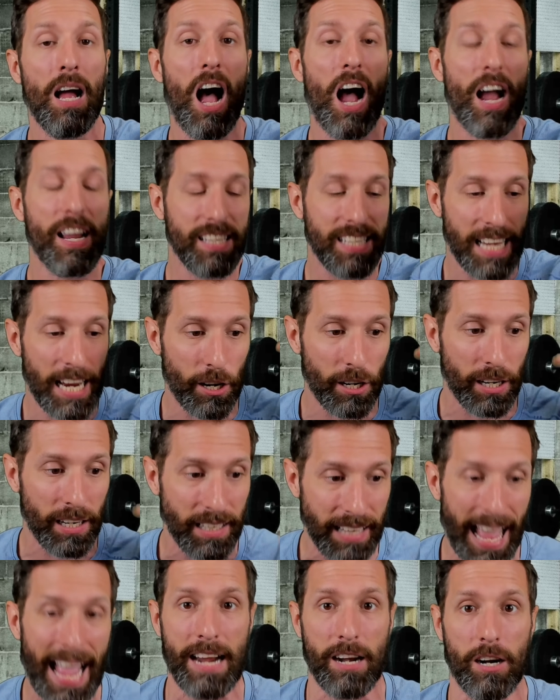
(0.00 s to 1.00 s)
a year
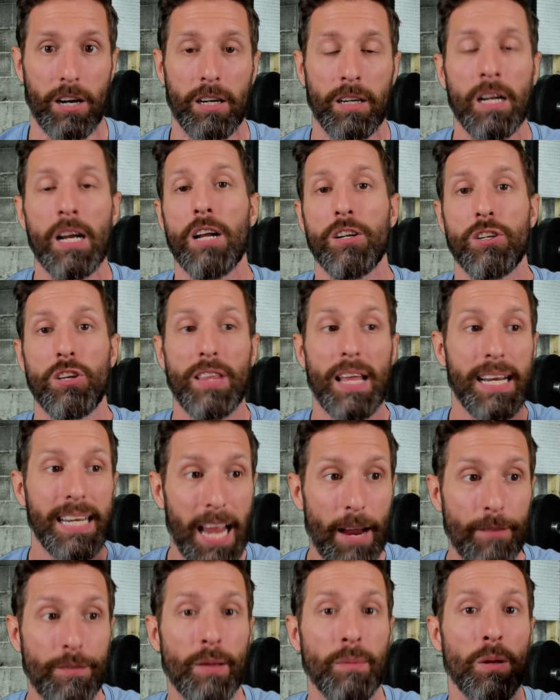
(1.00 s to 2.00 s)
later to then
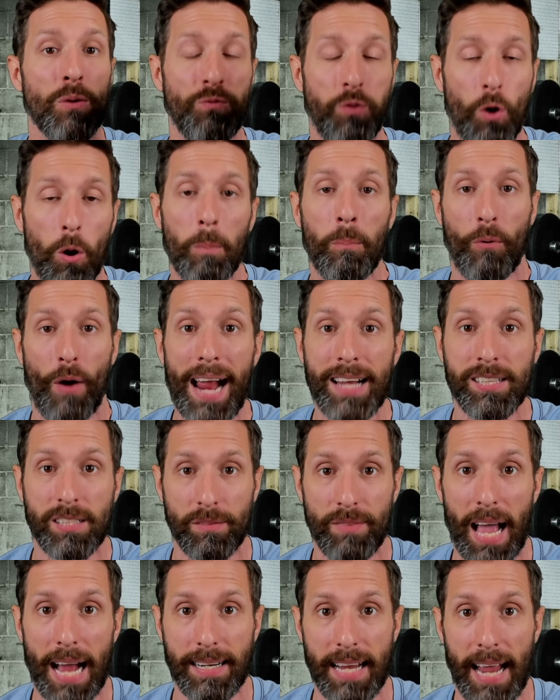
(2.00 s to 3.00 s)
give them the full price
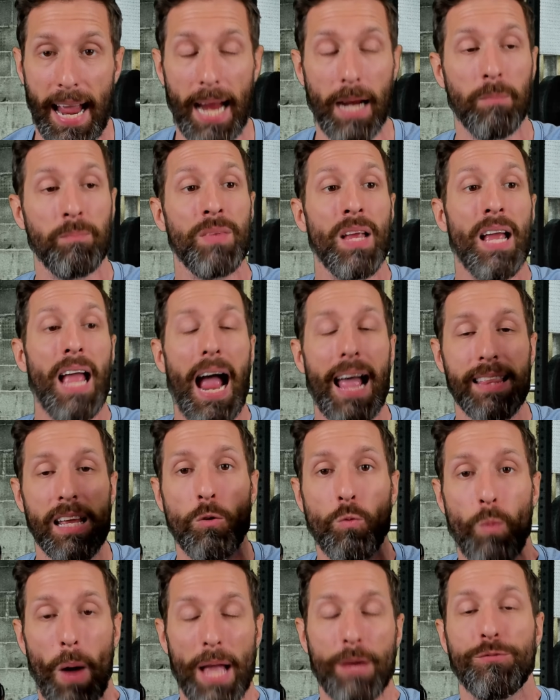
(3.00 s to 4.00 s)
of that game and
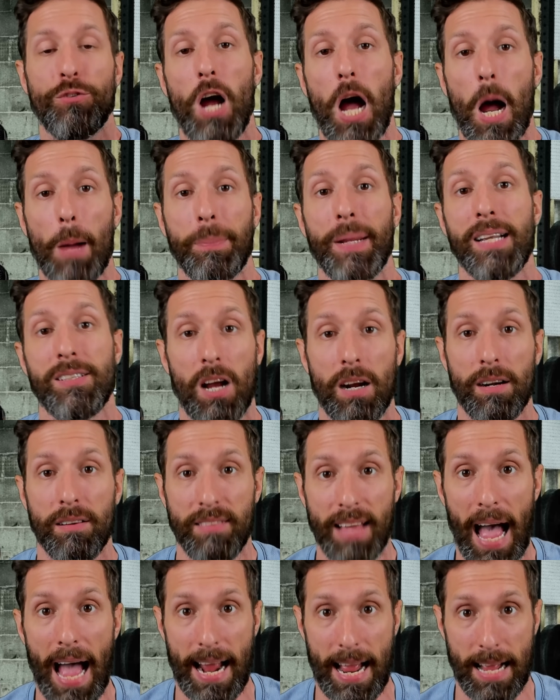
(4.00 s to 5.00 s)
then wait for updates on
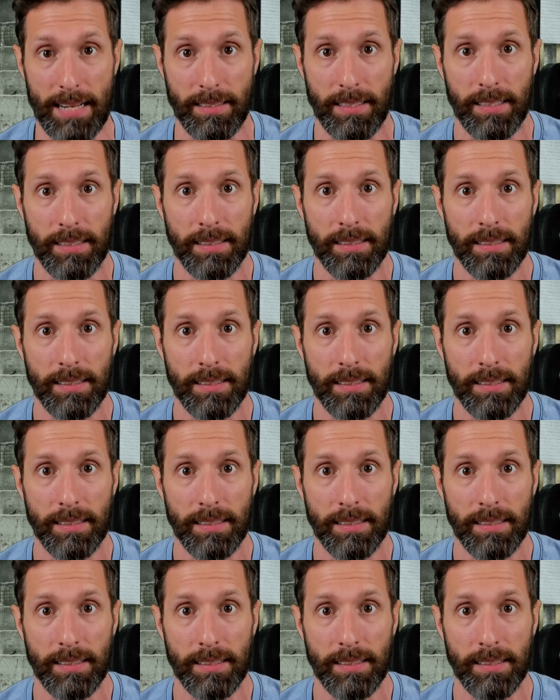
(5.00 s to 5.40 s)
that end.